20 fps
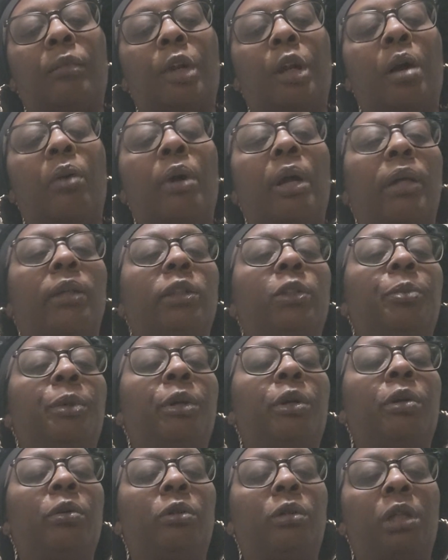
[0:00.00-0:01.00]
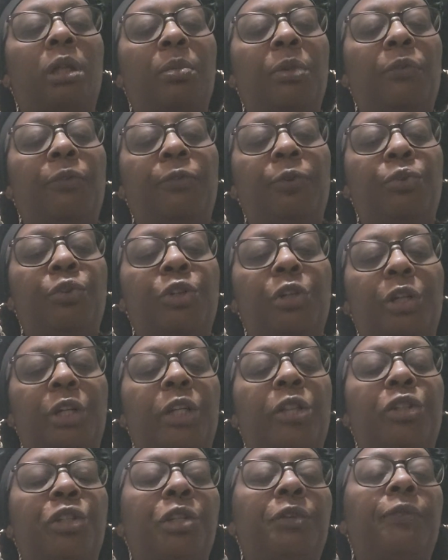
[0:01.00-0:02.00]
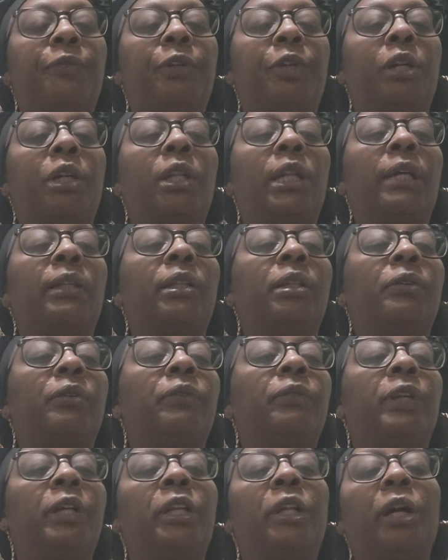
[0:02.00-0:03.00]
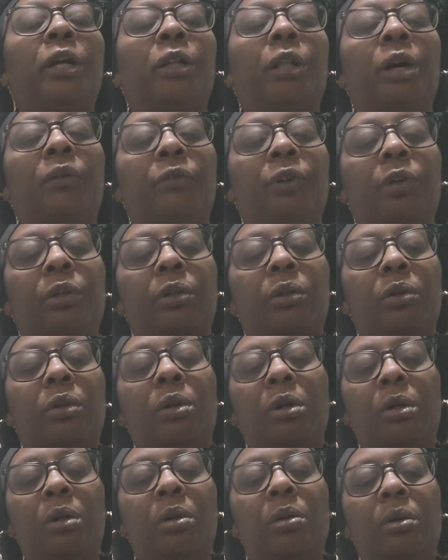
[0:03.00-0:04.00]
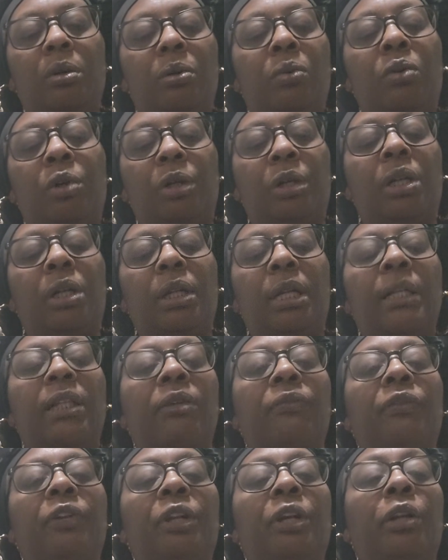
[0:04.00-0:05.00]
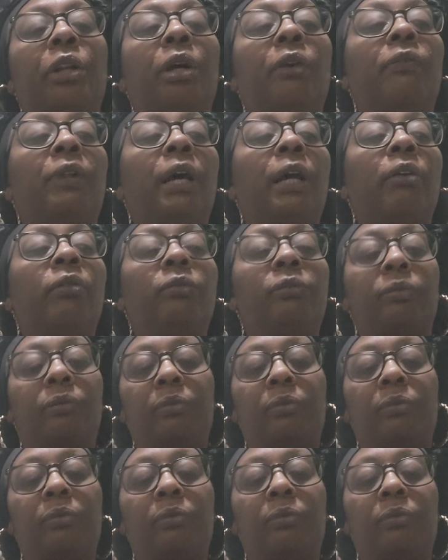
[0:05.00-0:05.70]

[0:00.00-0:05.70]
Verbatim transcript: All right, Spirit, give me future energy for the collective and their lover or the collective in their love life.